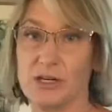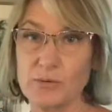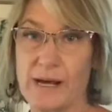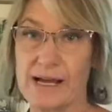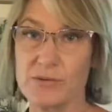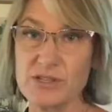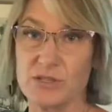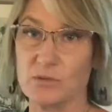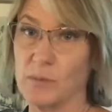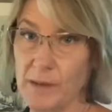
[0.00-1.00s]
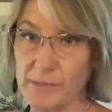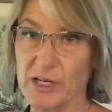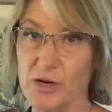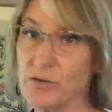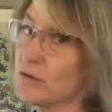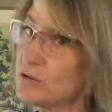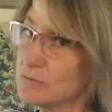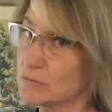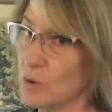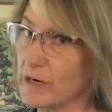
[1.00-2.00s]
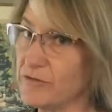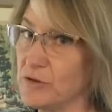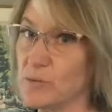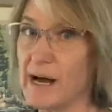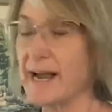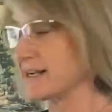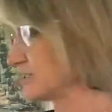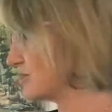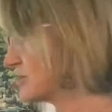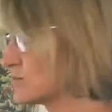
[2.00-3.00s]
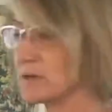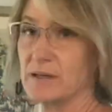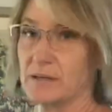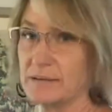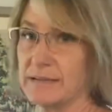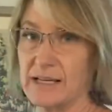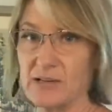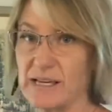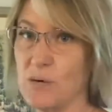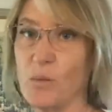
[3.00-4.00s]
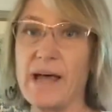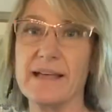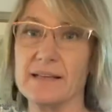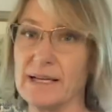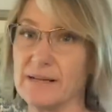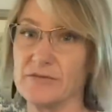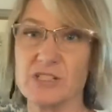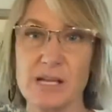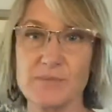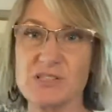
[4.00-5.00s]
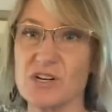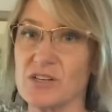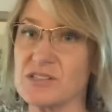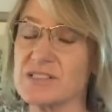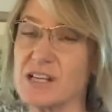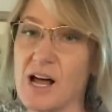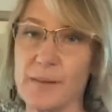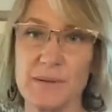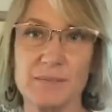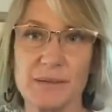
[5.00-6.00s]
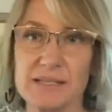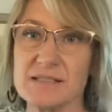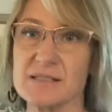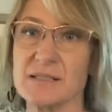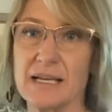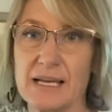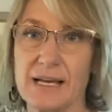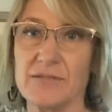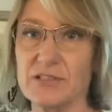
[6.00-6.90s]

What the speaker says: a rag with you. We'll probably go through quite a few rags. You just they'll get wet. Every time you start and stop, it might have a